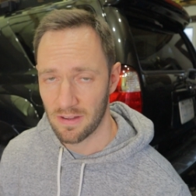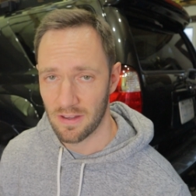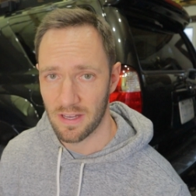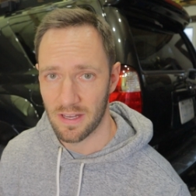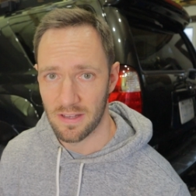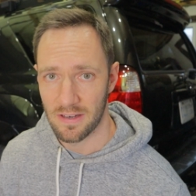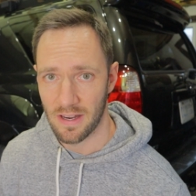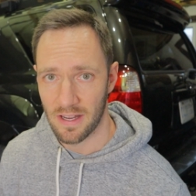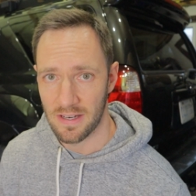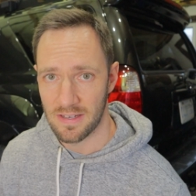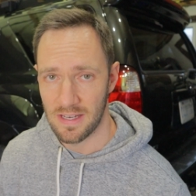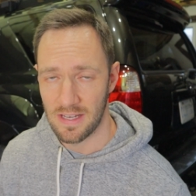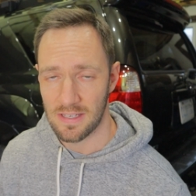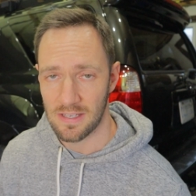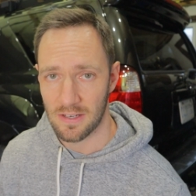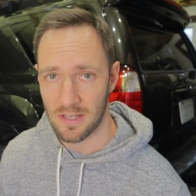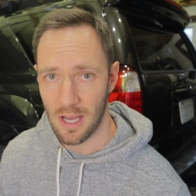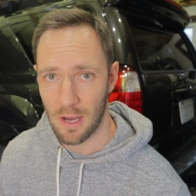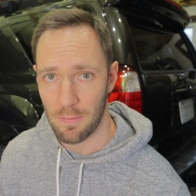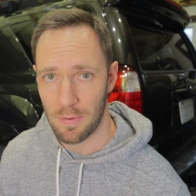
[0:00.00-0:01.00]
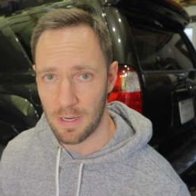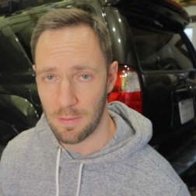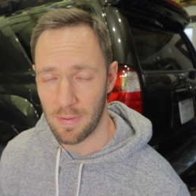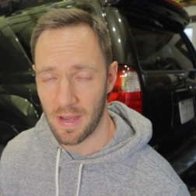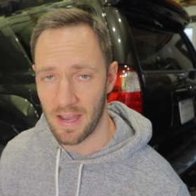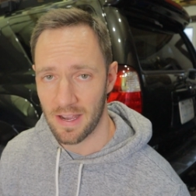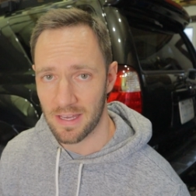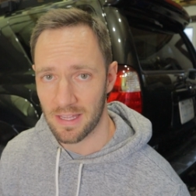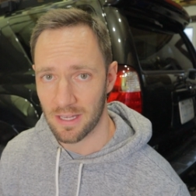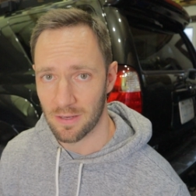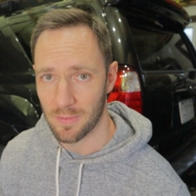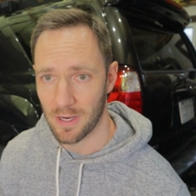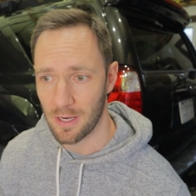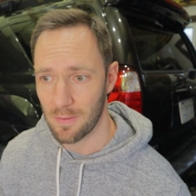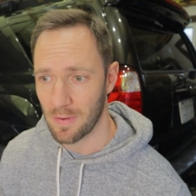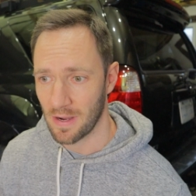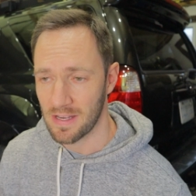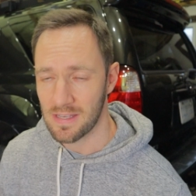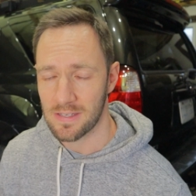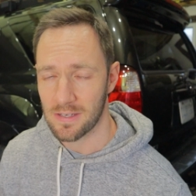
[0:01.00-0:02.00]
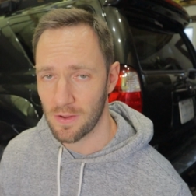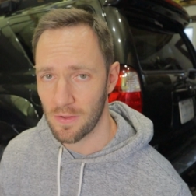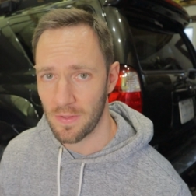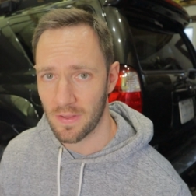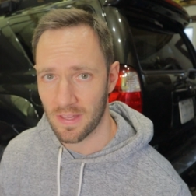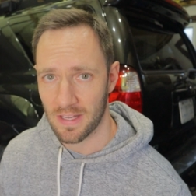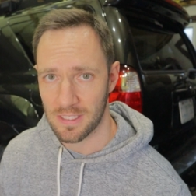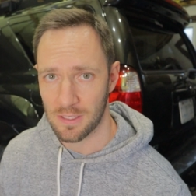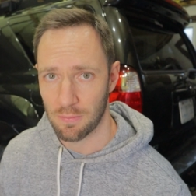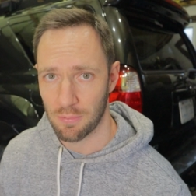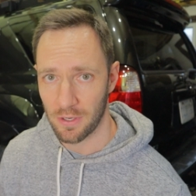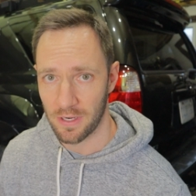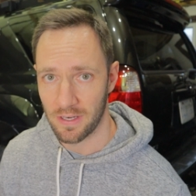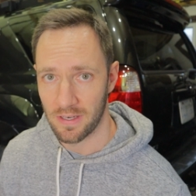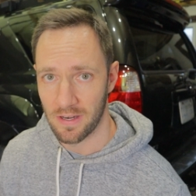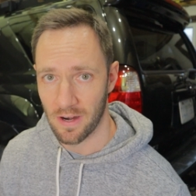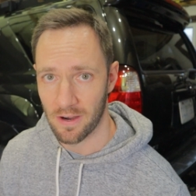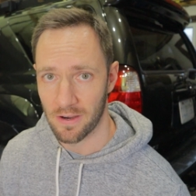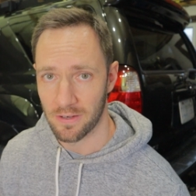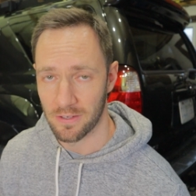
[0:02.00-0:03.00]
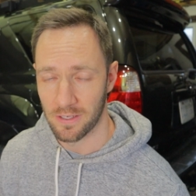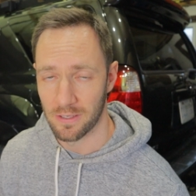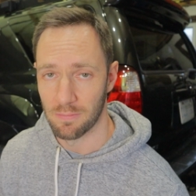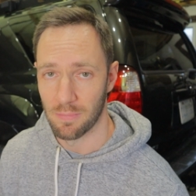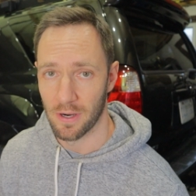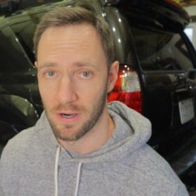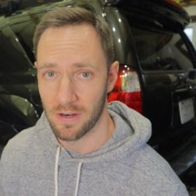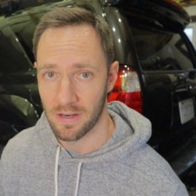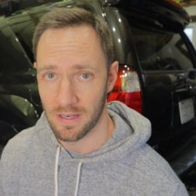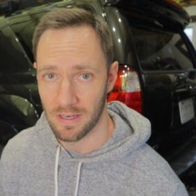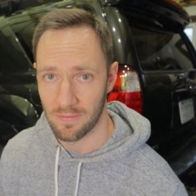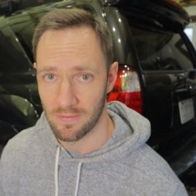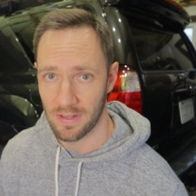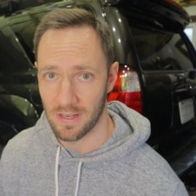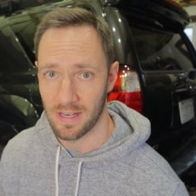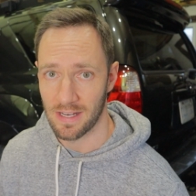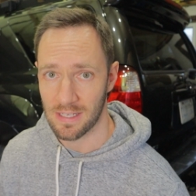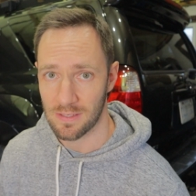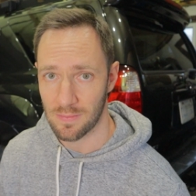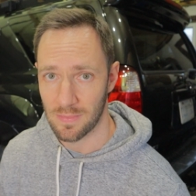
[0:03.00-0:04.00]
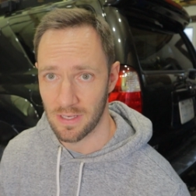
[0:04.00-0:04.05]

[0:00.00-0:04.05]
a decent company backing them up, I still think that's a pretty darn good bargain if you ask